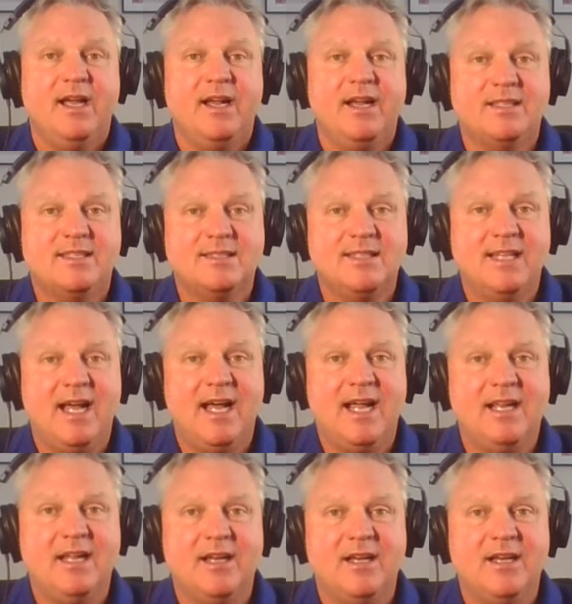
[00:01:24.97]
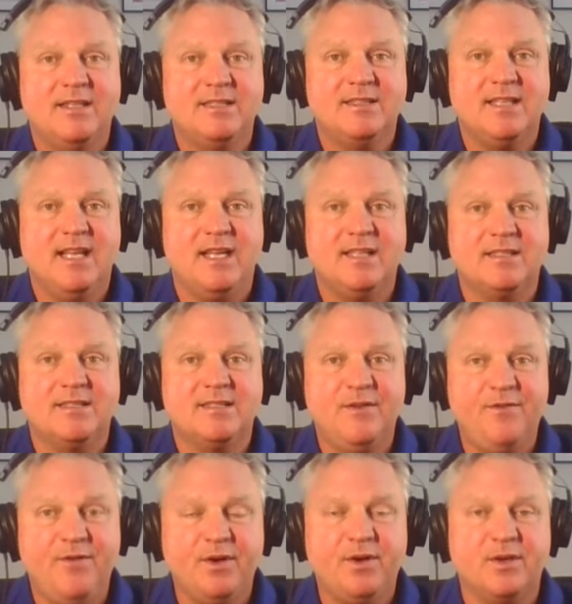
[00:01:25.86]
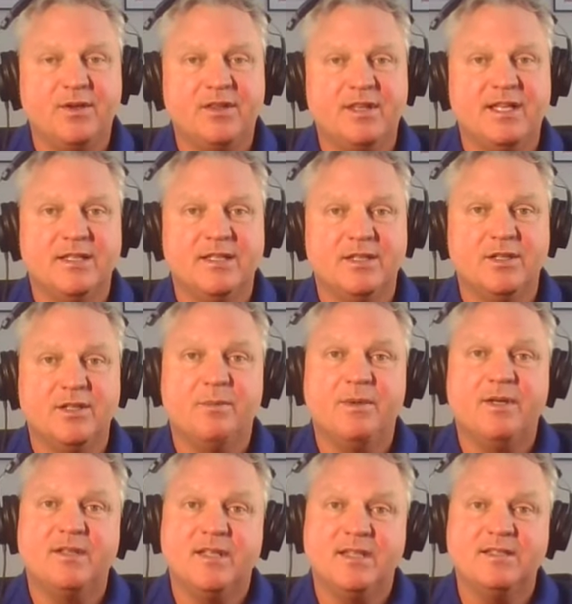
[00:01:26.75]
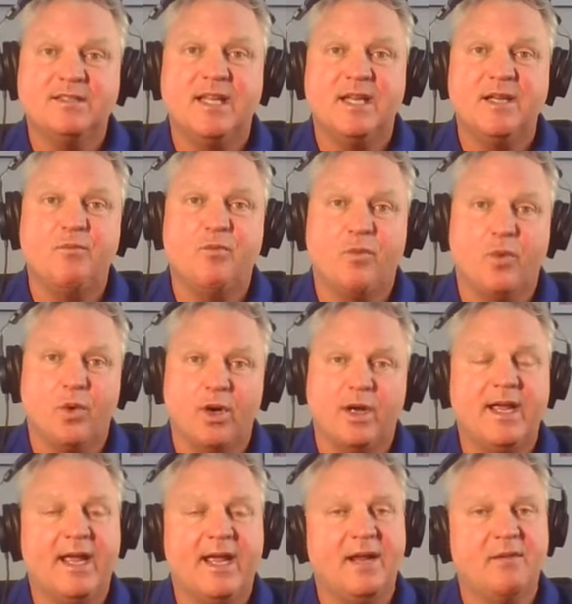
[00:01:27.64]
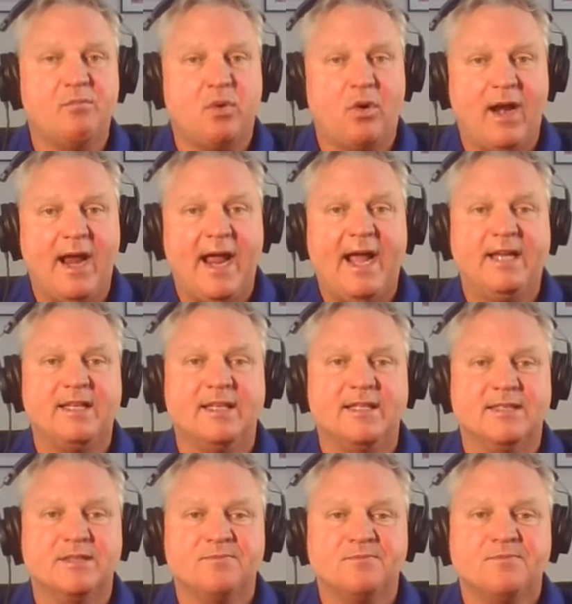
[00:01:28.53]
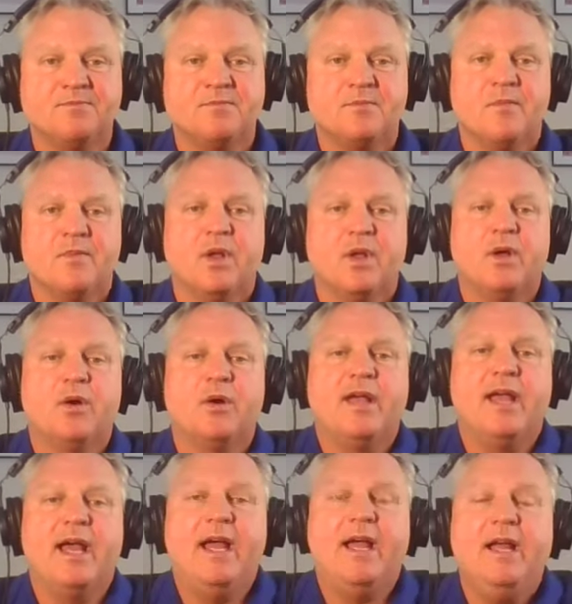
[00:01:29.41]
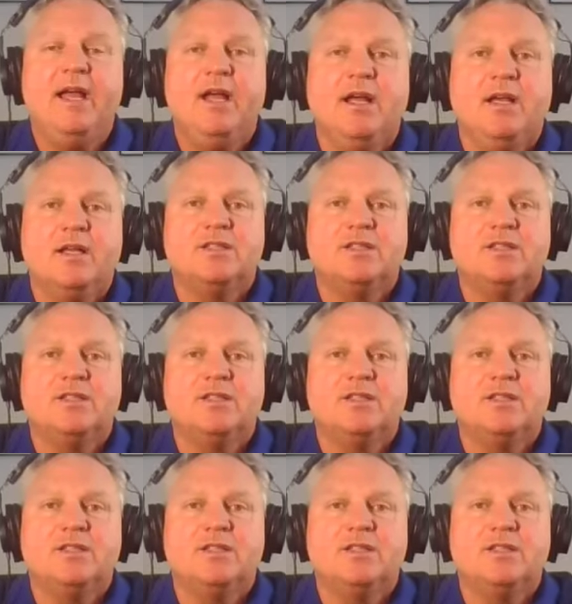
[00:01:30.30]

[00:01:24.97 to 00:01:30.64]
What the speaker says: And it's not a difficult thing to do, but it does take work and practice, okay?